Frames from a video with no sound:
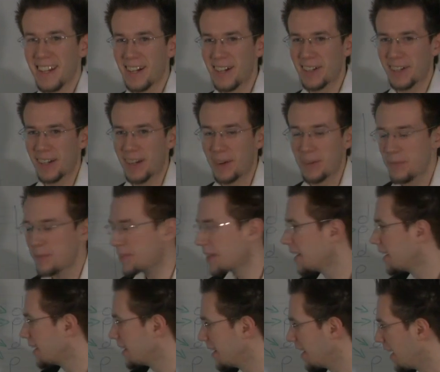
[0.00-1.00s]
Okay.
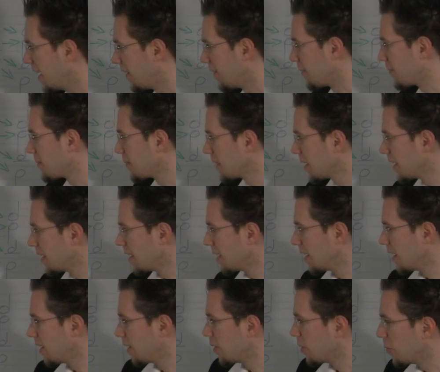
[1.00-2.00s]
Now,
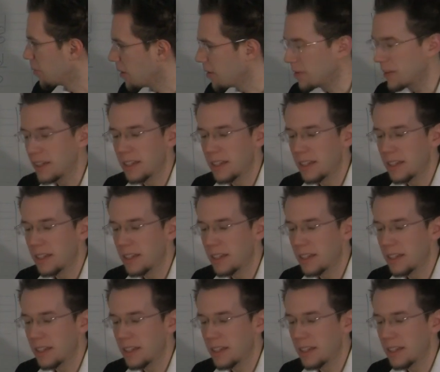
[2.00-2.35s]
what